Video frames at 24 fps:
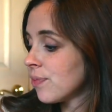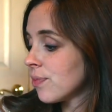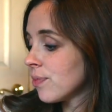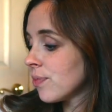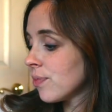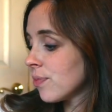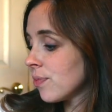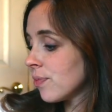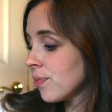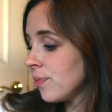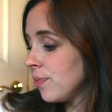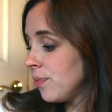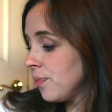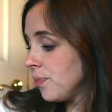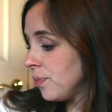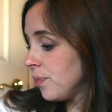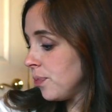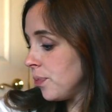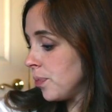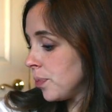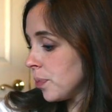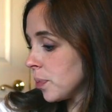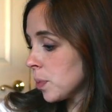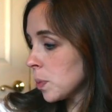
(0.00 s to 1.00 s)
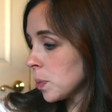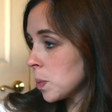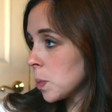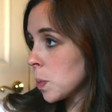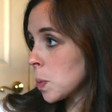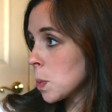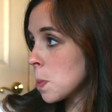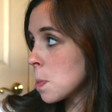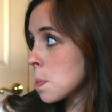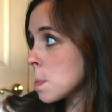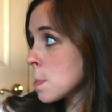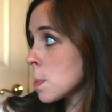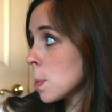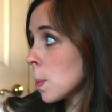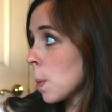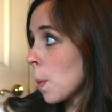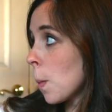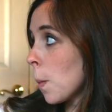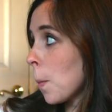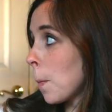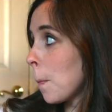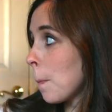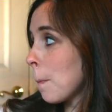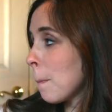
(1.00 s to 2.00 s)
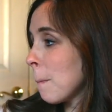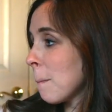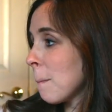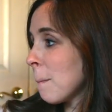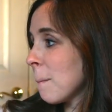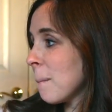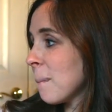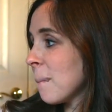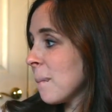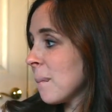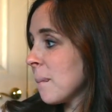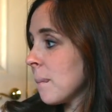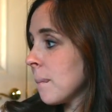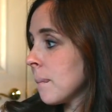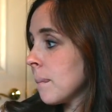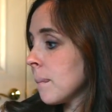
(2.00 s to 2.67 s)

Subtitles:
No words are spoken by the person on screen.